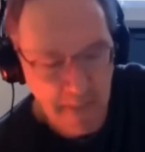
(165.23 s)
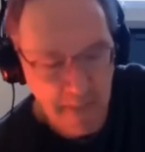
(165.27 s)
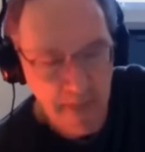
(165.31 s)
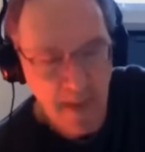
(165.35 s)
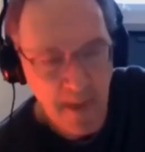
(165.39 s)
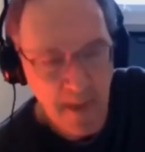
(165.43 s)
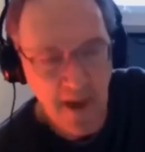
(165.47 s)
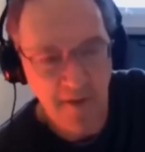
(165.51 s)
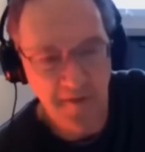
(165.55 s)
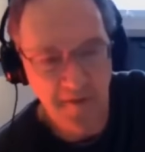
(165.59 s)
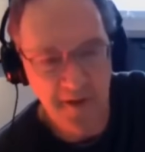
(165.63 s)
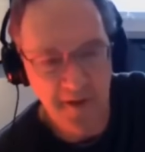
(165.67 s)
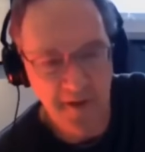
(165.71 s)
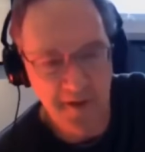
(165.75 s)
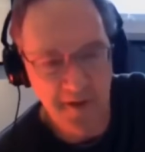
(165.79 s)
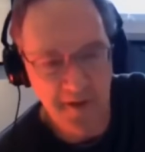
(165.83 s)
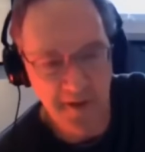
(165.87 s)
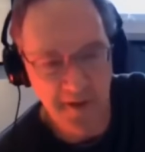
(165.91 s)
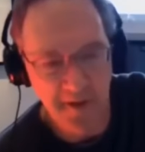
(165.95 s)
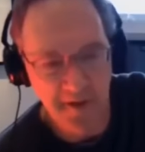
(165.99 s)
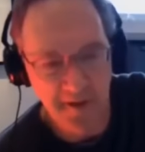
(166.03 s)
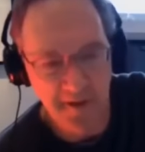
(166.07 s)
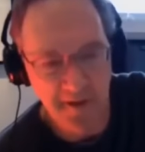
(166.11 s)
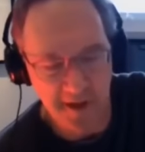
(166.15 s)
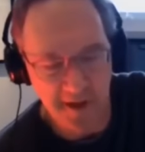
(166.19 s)
If you do
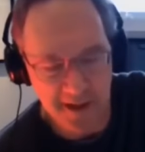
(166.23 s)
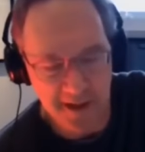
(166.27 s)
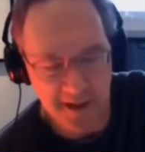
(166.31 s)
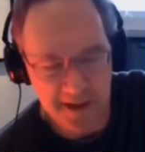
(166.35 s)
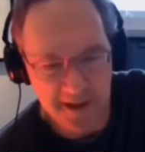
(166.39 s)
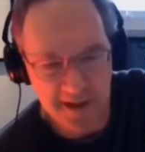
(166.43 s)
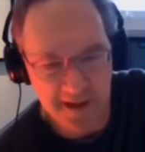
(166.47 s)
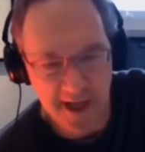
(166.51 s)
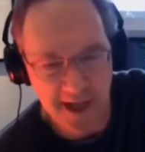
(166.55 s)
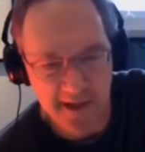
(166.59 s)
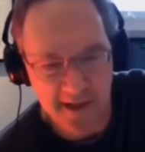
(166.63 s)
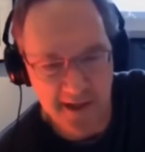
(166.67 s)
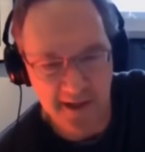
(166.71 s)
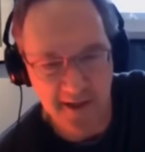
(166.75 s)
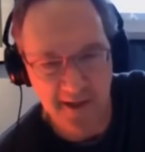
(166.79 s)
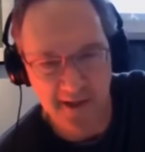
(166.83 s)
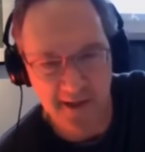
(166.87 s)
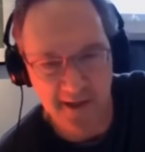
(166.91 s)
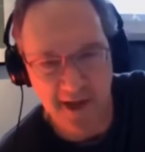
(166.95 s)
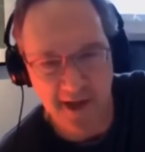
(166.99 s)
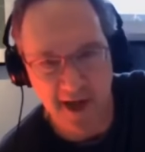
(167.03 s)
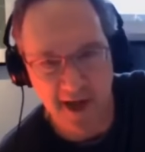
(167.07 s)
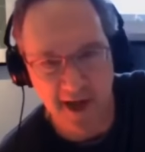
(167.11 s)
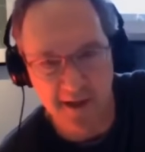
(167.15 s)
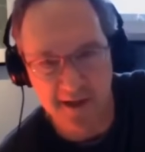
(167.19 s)
36, you
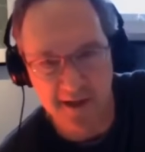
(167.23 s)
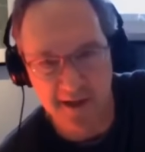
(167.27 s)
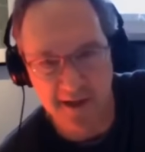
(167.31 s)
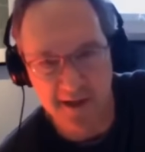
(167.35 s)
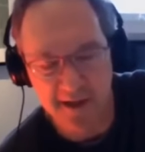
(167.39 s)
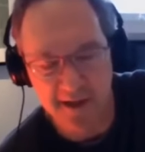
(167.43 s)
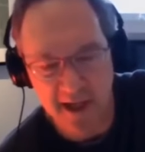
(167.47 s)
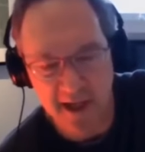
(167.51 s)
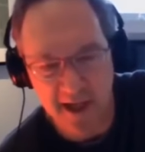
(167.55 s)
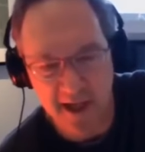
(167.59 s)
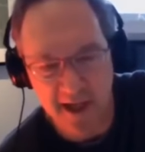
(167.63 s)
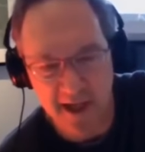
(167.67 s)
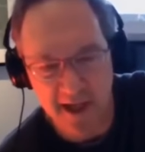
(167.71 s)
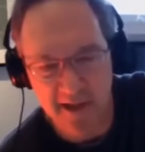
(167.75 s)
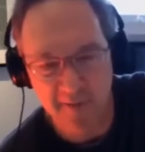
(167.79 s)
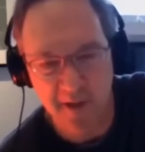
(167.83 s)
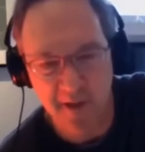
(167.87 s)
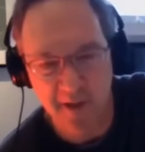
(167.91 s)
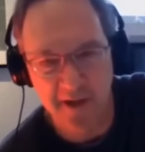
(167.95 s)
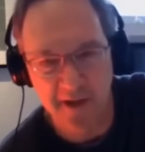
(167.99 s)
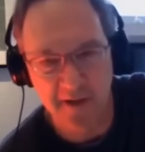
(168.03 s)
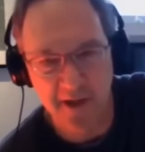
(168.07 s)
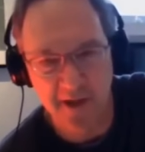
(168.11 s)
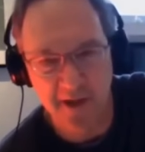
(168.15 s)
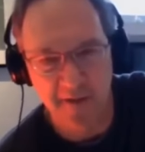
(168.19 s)
start to see it,
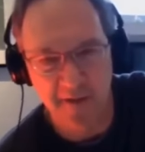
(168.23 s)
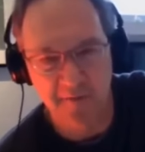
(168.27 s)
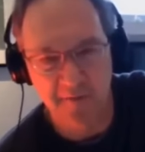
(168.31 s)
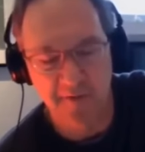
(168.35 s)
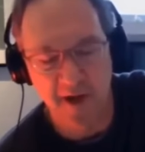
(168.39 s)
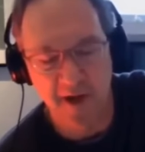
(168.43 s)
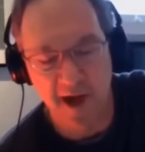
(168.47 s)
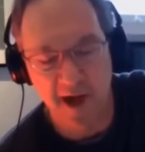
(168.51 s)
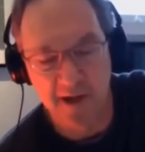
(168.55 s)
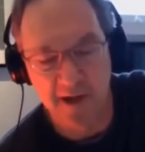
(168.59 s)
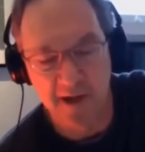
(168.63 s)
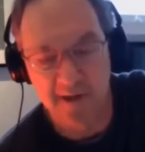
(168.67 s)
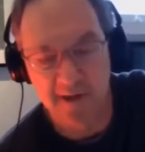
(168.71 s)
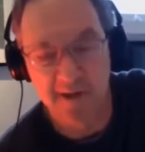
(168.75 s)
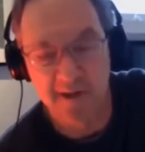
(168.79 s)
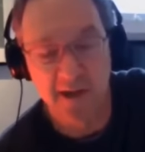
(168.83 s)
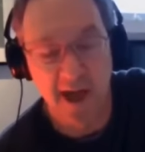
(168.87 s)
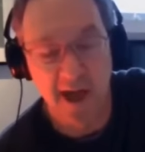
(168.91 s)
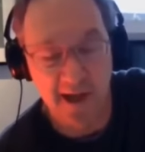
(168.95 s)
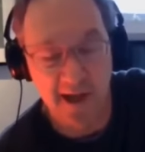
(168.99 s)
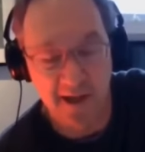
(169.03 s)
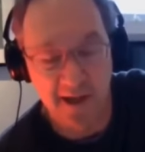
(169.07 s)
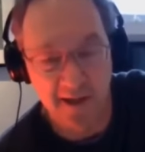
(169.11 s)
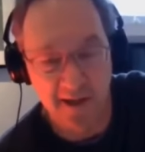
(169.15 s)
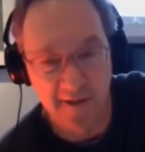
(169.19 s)
but you get false
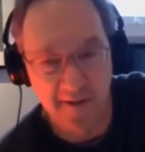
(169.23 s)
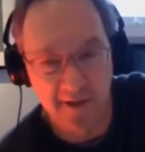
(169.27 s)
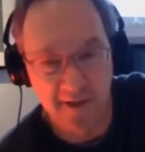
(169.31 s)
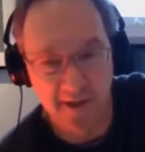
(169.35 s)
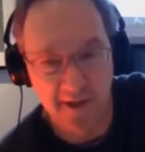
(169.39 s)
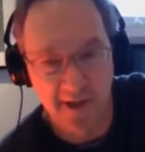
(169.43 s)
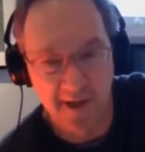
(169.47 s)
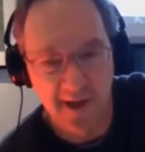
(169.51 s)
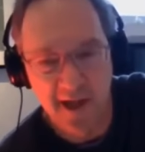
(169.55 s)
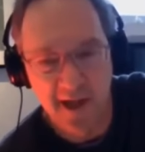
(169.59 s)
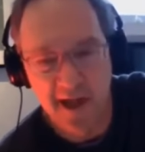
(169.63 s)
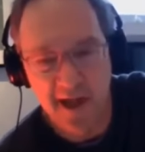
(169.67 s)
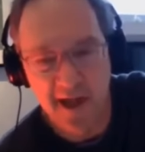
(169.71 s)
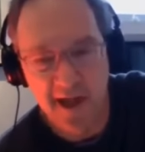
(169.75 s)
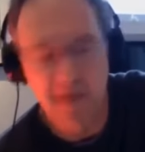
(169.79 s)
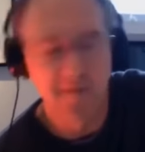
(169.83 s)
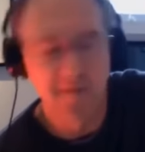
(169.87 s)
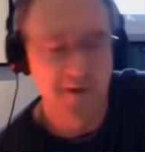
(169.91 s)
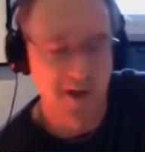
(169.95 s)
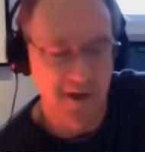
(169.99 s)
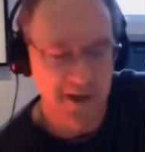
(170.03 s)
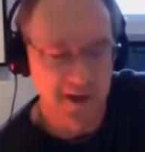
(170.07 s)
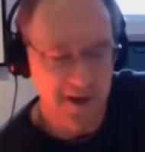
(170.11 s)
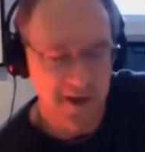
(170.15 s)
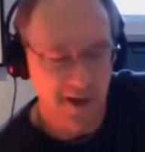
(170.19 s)
negatives, even
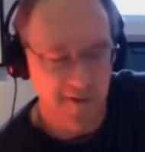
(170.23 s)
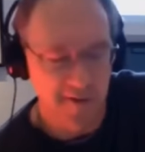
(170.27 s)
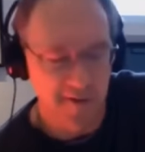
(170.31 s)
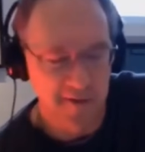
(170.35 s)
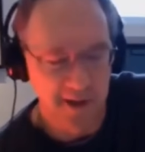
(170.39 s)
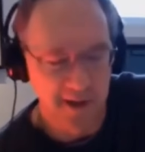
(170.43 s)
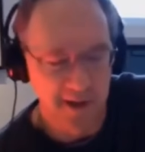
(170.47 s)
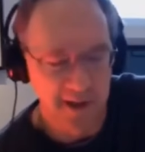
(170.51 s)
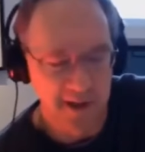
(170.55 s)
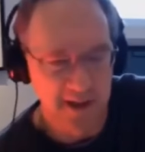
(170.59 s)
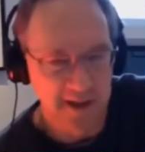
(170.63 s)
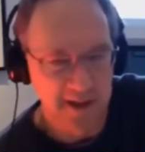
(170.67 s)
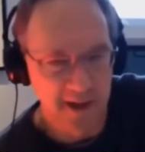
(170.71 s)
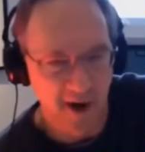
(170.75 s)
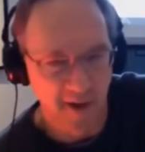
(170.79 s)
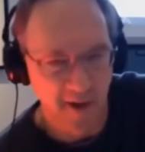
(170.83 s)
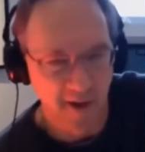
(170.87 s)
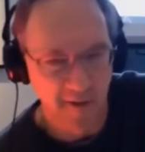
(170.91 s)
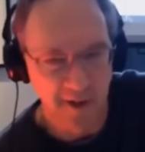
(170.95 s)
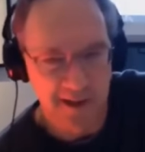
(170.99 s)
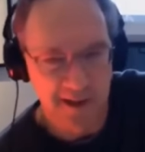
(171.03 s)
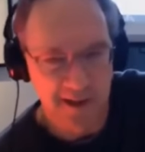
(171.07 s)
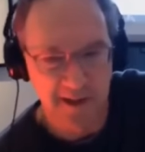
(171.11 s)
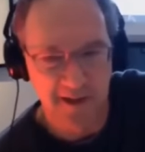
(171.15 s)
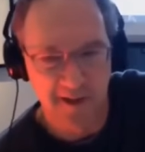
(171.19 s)
though you don't really know
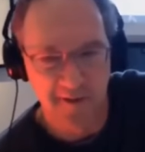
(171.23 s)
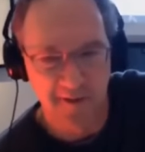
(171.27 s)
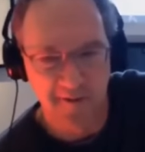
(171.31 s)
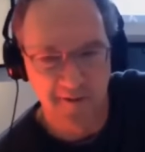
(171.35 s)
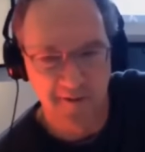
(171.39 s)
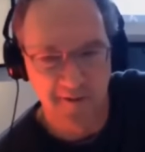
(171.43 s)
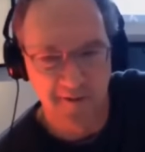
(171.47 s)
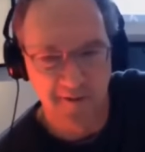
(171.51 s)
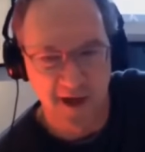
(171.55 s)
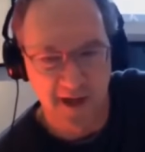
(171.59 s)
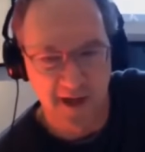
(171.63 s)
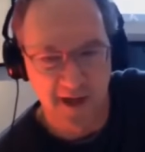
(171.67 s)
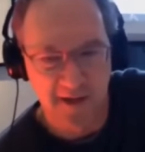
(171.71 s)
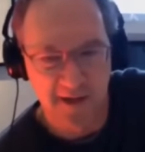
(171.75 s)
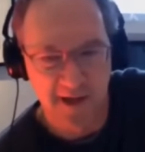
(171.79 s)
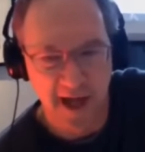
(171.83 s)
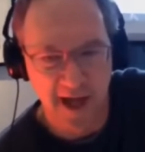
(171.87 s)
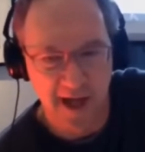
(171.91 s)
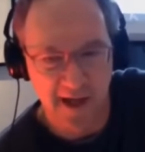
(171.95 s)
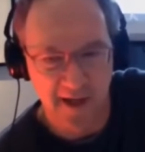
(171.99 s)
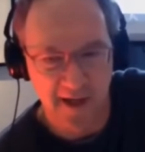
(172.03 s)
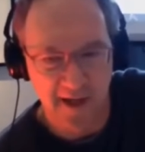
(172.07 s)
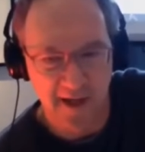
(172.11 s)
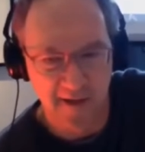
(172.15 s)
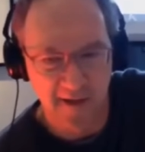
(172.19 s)
which is a false
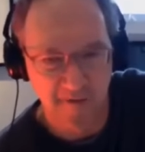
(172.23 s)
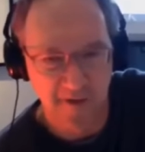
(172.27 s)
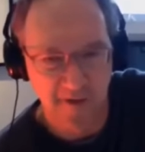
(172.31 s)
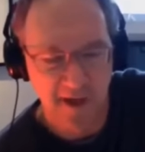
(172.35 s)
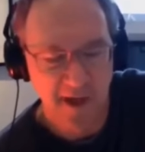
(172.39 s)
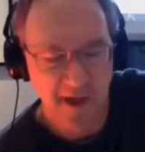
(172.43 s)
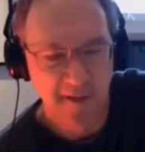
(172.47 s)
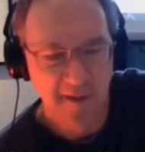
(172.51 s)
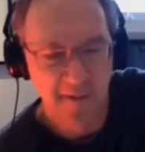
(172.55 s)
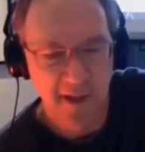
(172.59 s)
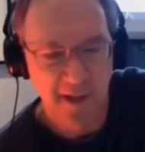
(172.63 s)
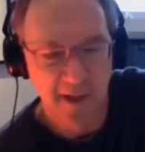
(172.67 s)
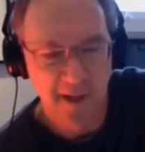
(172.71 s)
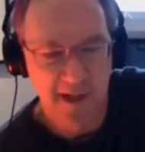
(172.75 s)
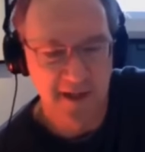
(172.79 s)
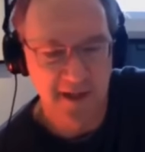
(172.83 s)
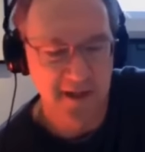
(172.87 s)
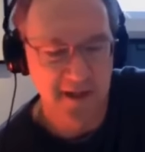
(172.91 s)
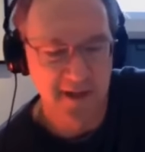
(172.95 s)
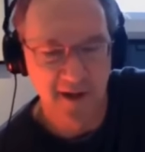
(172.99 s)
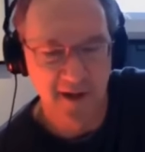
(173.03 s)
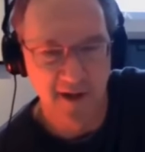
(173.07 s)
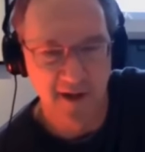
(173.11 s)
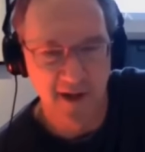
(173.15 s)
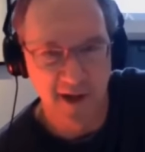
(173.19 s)
negative because
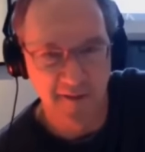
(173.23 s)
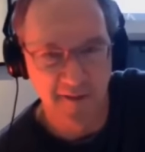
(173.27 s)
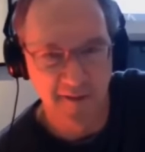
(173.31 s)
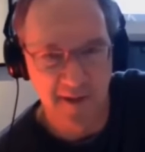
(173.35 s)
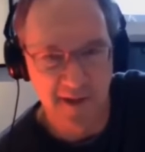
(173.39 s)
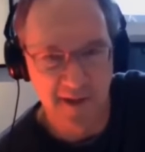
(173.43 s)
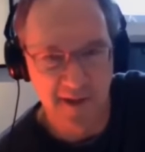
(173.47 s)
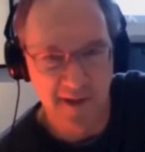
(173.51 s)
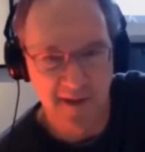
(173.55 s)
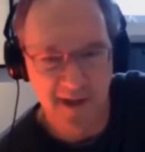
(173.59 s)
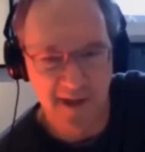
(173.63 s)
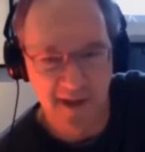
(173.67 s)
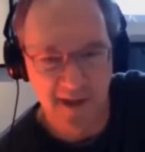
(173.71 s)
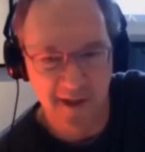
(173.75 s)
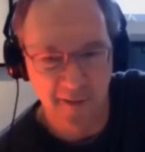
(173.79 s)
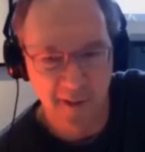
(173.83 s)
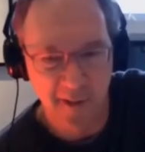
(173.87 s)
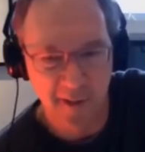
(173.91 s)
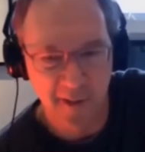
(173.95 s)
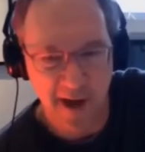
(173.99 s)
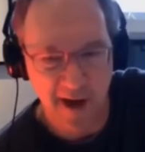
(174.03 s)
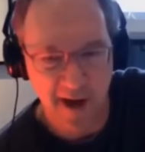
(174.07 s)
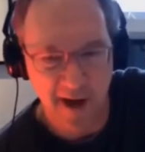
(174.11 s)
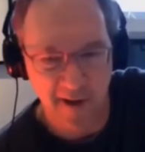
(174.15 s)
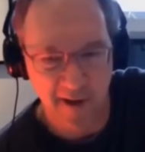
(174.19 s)
you don't have anything to
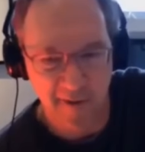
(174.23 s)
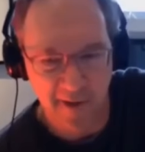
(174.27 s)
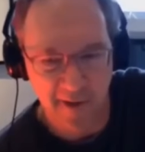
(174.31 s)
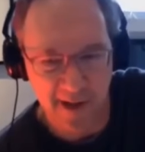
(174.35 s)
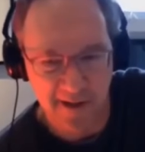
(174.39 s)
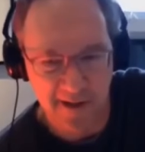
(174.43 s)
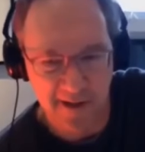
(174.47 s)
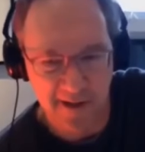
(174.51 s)
compare it with.